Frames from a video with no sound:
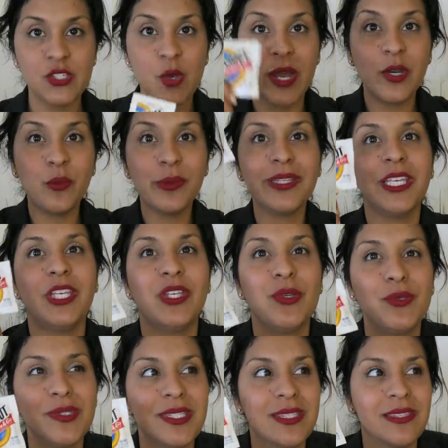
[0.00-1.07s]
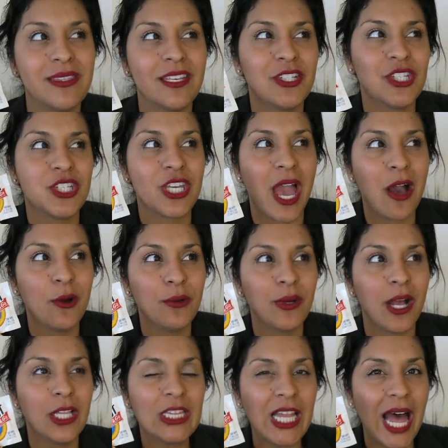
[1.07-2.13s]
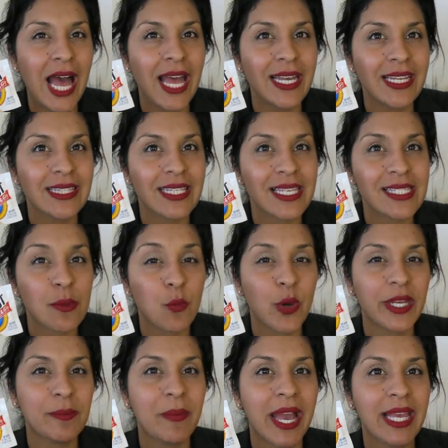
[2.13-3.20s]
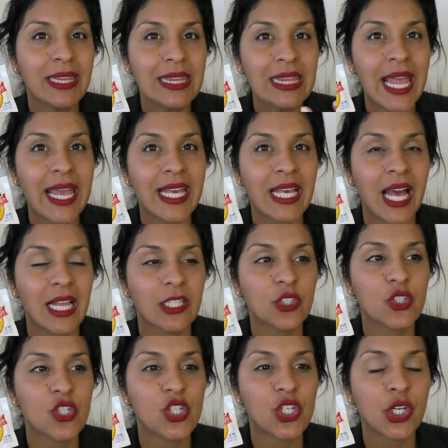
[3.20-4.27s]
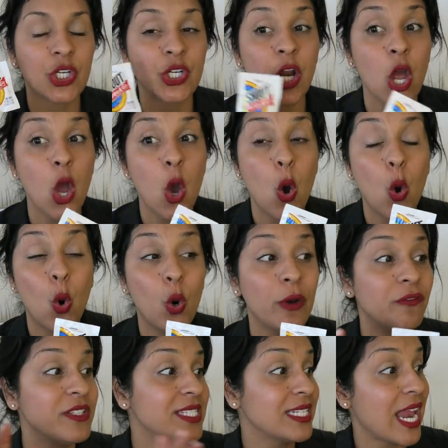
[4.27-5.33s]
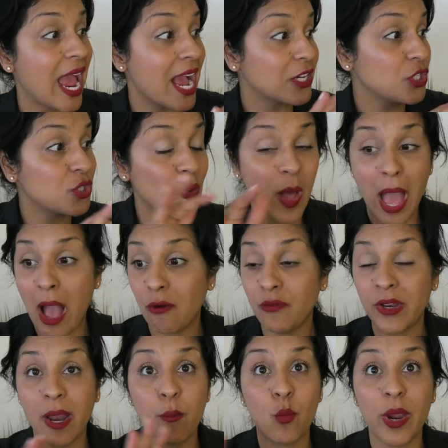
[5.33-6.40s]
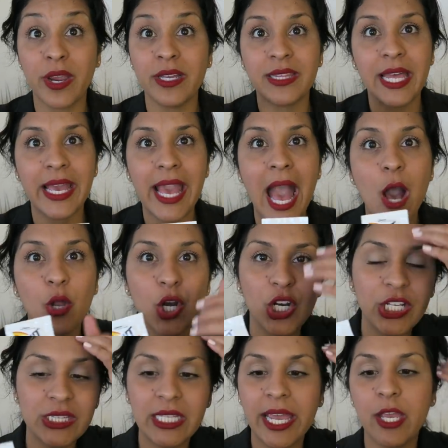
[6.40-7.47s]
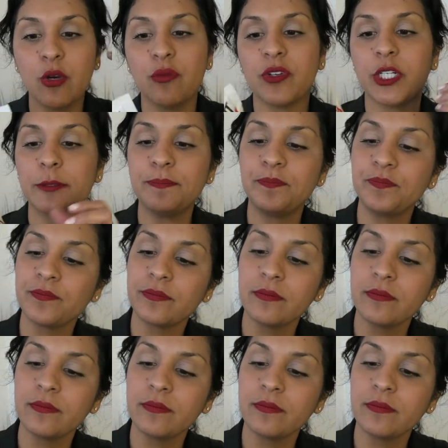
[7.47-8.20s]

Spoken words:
So I don't really use this shout a lot unless I'm wearing my light colored shirt or if it's an actual outfit I'm wearing like out on a layover.